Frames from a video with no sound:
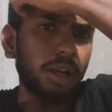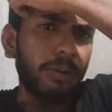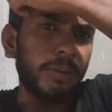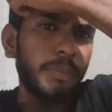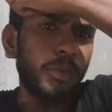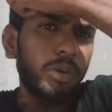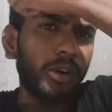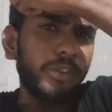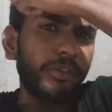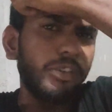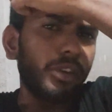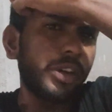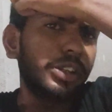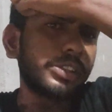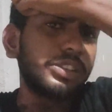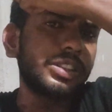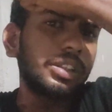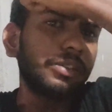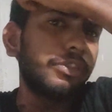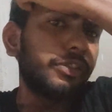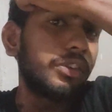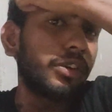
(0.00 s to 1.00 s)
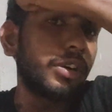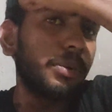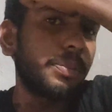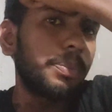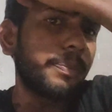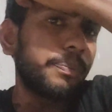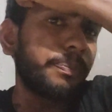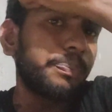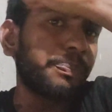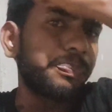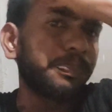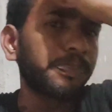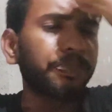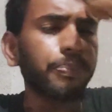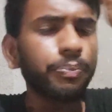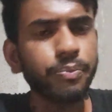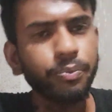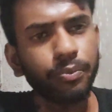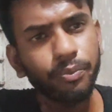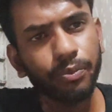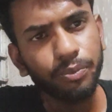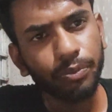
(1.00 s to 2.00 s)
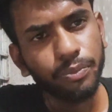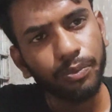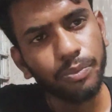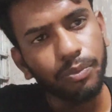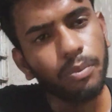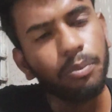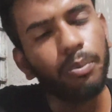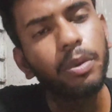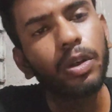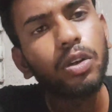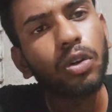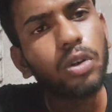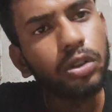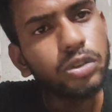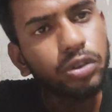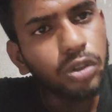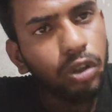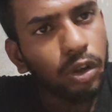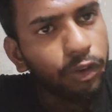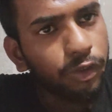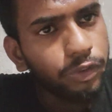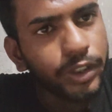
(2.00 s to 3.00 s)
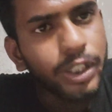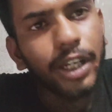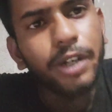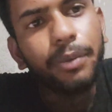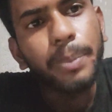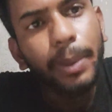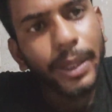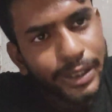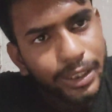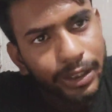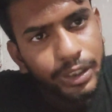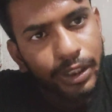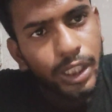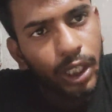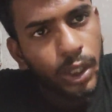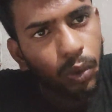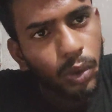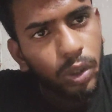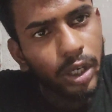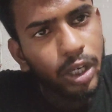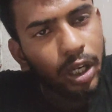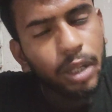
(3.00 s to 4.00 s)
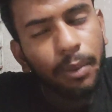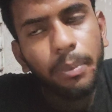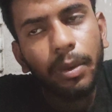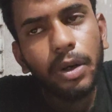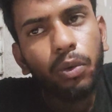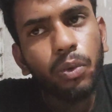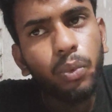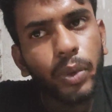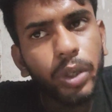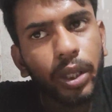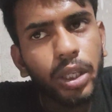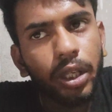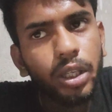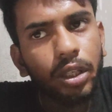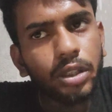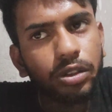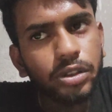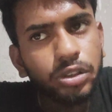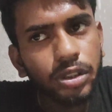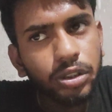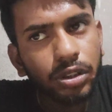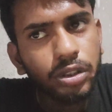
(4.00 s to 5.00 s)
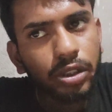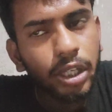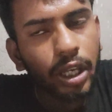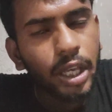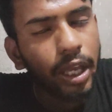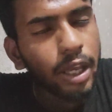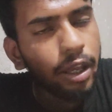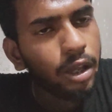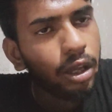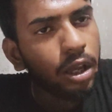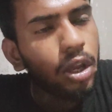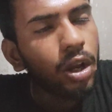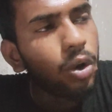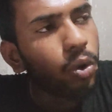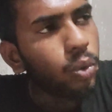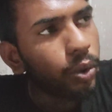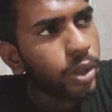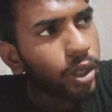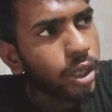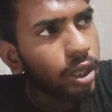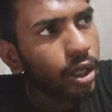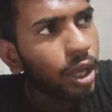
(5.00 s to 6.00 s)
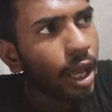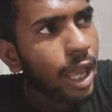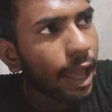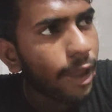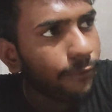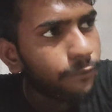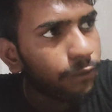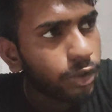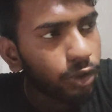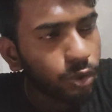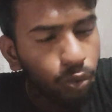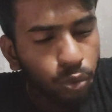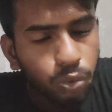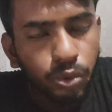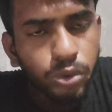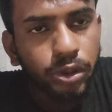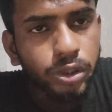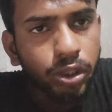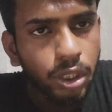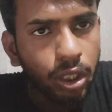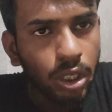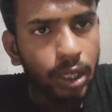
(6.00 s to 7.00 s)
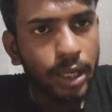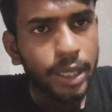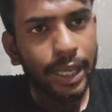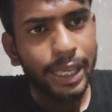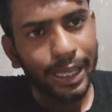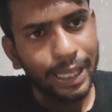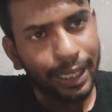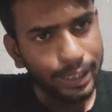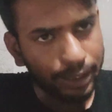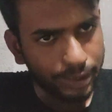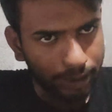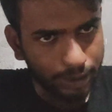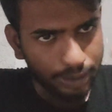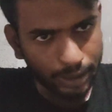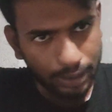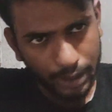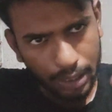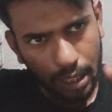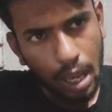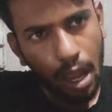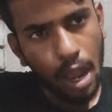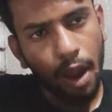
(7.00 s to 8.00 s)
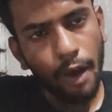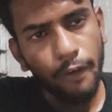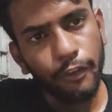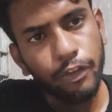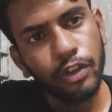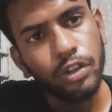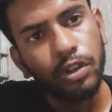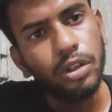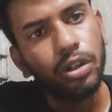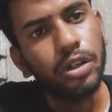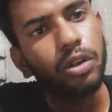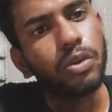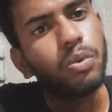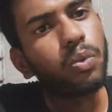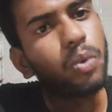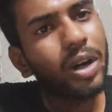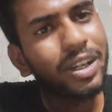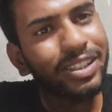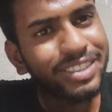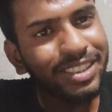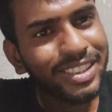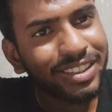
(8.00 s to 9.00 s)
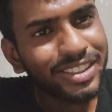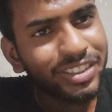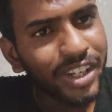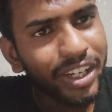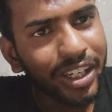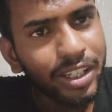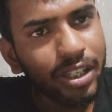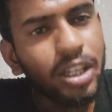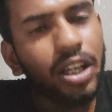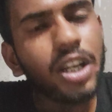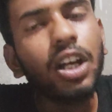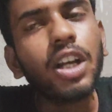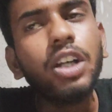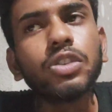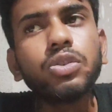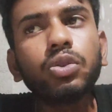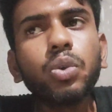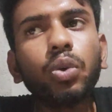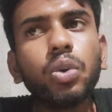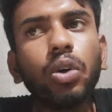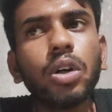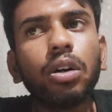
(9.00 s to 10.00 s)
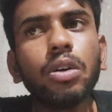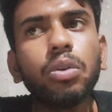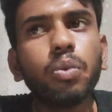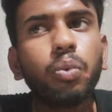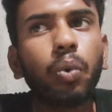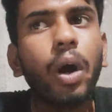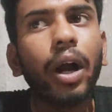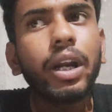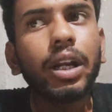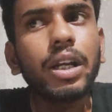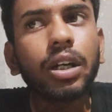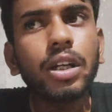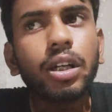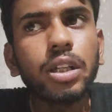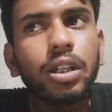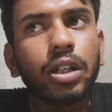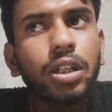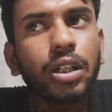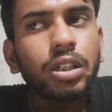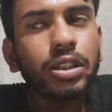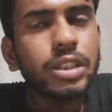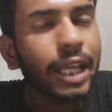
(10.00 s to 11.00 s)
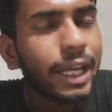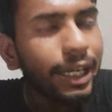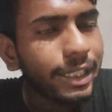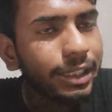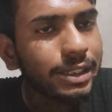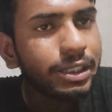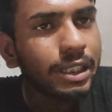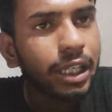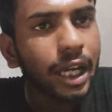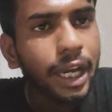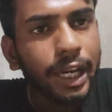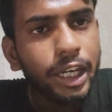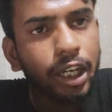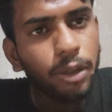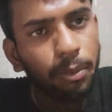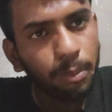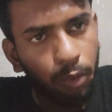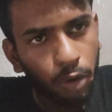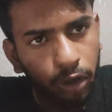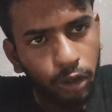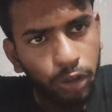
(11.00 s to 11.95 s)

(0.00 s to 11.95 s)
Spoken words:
modifies the verb because of third person singular number. We have used s after watches, right? So what that is the kind of